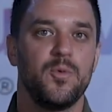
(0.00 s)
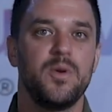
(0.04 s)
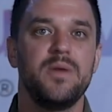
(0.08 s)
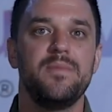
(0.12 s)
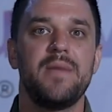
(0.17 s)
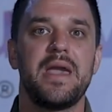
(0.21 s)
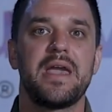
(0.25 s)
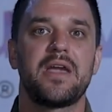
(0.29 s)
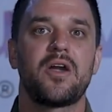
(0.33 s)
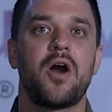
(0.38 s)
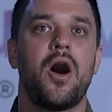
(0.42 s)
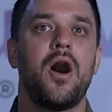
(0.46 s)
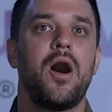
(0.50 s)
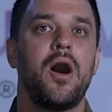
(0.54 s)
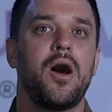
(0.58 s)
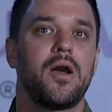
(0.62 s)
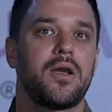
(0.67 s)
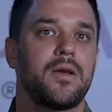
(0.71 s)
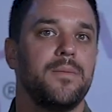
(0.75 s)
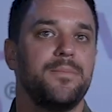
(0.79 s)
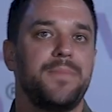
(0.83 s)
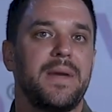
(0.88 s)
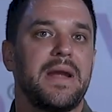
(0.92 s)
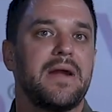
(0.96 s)
We make
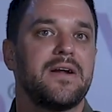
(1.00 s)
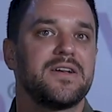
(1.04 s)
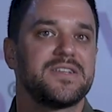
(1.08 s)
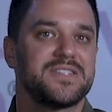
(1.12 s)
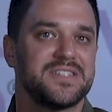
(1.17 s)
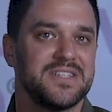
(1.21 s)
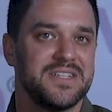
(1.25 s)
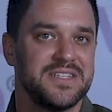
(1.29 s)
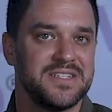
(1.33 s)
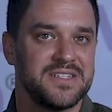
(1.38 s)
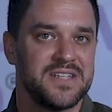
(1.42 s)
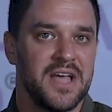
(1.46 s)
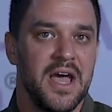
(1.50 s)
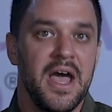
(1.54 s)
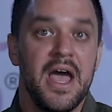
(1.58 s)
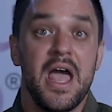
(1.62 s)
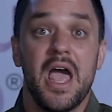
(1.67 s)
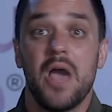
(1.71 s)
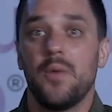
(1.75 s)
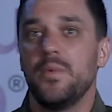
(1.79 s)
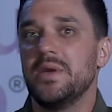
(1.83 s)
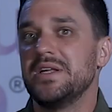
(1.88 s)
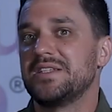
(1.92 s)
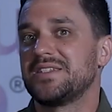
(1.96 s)
comparisons
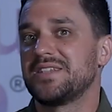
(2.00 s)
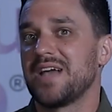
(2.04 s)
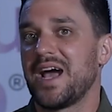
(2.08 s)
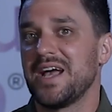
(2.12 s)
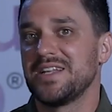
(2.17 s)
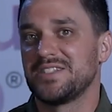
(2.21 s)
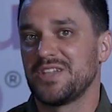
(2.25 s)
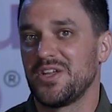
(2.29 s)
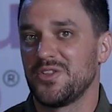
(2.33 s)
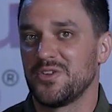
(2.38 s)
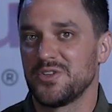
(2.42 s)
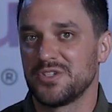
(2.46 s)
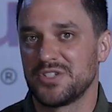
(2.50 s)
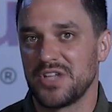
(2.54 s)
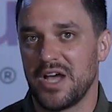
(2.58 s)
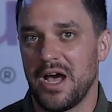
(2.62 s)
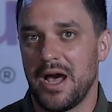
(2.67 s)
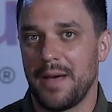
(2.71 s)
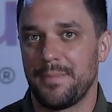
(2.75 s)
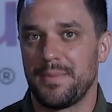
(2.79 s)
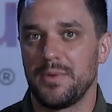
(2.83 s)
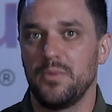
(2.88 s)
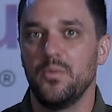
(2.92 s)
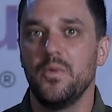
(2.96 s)
and we size others
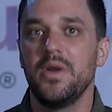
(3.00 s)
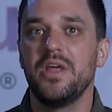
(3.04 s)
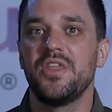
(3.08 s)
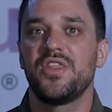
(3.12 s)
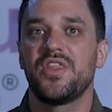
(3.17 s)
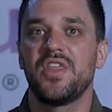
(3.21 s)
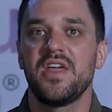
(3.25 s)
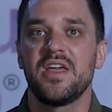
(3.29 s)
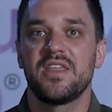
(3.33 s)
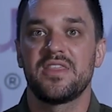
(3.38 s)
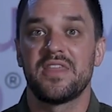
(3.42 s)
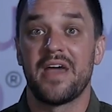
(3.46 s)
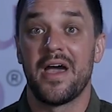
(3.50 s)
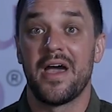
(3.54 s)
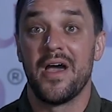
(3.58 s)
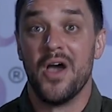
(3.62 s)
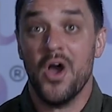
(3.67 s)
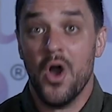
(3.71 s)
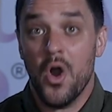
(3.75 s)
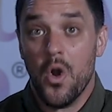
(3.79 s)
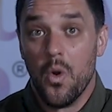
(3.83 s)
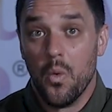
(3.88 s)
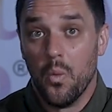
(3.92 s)
up and we think that